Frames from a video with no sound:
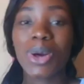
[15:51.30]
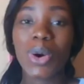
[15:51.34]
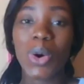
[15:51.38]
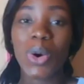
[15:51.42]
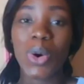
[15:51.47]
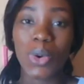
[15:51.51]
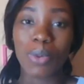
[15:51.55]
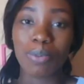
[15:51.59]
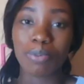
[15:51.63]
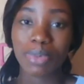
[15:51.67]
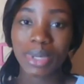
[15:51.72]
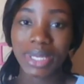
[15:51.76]

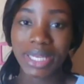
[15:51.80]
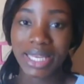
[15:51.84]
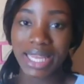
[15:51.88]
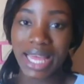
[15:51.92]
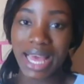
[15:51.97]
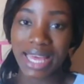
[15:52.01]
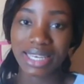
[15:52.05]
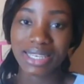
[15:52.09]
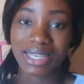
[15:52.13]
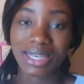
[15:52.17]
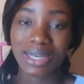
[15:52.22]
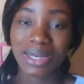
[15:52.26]
or
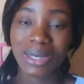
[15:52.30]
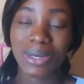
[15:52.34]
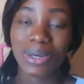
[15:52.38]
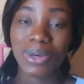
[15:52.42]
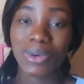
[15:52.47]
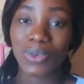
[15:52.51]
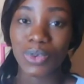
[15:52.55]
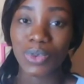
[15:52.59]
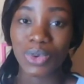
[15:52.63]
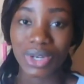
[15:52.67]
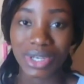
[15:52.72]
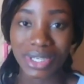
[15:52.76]
plan
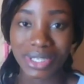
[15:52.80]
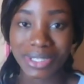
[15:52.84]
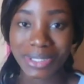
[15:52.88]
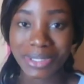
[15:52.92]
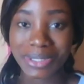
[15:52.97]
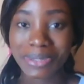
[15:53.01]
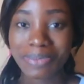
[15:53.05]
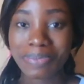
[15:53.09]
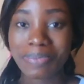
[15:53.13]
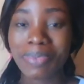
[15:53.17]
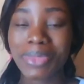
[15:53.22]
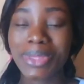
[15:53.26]

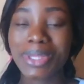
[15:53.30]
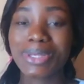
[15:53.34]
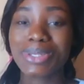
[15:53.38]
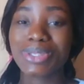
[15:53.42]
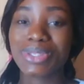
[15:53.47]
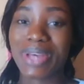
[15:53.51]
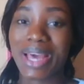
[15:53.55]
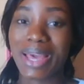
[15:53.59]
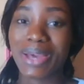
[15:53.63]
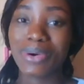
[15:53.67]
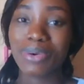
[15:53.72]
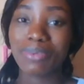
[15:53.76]
works.
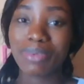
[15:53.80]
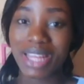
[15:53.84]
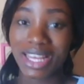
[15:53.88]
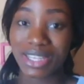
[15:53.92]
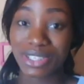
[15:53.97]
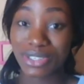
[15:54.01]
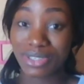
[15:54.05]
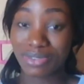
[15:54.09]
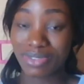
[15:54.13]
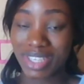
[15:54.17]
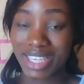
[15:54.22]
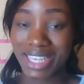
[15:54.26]
So I hope
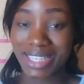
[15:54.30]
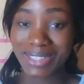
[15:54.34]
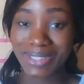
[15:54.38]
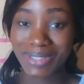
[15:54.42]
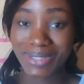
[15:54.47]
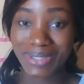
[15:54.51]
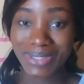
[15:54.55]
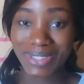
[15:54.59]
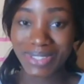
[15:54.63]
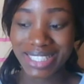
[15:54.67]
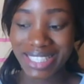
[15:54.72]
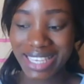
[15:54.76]
that you've learned
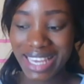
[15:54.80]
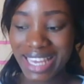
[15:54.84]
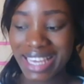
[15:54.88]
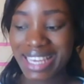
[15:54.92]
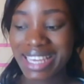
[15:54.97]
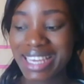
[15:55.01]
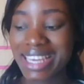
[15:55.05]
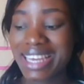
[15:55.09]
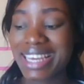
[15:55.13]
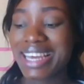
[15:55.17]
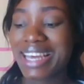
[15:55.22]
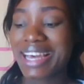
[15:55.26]

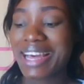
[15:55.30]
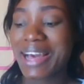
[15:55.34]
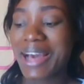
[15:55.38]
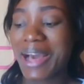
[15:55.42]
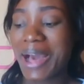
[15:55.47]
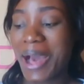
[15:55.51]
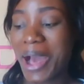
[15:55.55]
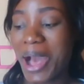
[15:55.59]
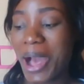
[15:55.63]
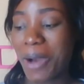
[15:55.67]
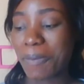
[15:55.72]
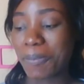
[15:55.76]
today.
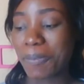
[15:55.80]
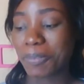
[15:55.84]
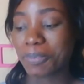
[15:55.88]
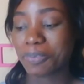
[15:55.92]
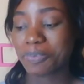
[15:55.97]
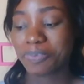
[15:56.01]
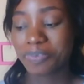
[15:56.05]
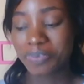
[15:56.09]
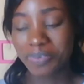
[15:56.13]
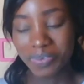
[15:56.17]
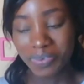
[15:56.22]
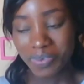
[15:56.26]
Um,
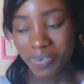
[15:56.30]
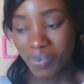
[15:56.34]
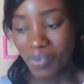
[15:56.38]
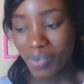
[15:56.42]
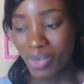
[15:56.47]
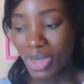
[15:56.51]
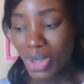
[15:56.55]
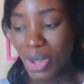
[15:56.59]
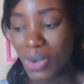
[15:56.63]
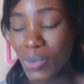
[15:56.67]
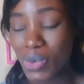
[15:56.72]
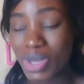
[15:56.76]

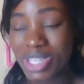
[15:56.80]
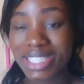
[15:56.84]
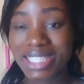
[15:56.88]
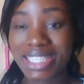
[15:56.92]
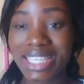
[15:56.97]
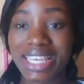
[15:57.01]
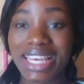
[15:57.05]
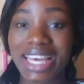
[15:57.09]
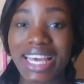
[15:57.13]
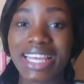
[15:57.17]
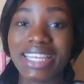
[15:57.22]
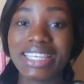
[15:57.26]
once
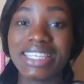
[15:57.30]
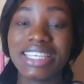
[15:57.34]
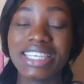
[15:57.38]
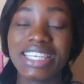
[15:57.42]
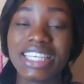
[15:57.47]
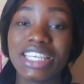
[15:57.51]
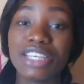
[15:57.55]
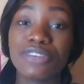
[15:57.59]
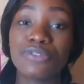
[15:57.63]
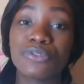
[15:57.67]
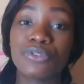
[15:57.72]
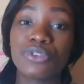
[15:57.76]
again,
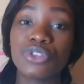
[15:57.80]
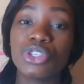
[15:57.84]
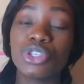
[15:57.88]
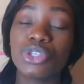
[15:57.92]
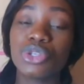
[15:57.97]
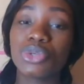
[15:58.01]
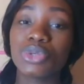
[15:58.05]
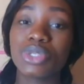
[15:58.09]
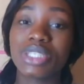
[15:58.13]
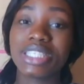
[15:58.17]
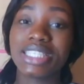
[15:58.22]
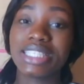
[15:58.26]
if
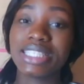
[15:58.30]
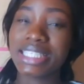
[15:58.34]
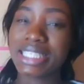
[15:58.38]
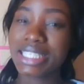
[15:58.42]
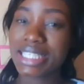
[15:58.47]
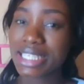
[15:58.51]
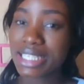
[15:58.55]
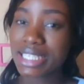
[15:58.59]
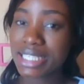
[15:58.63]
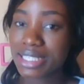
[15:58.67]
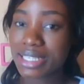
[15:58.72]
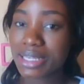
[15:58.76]
you
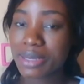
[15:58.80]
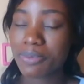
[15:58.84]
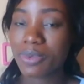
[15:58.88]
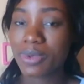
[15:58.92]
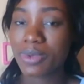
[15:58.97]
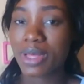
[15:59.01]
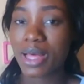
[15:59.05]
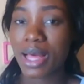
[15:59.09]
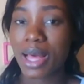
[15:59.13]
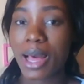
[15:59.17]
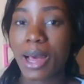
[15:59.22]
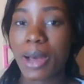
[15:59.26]
need
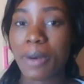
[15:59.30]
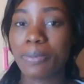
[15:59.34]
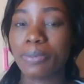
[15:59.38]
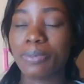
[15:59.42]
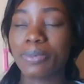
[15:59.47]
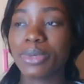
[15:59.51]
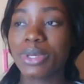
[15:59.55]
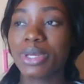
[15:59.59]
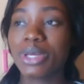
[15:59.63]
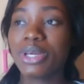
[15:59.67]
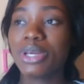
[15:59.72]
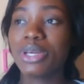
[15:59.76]
um,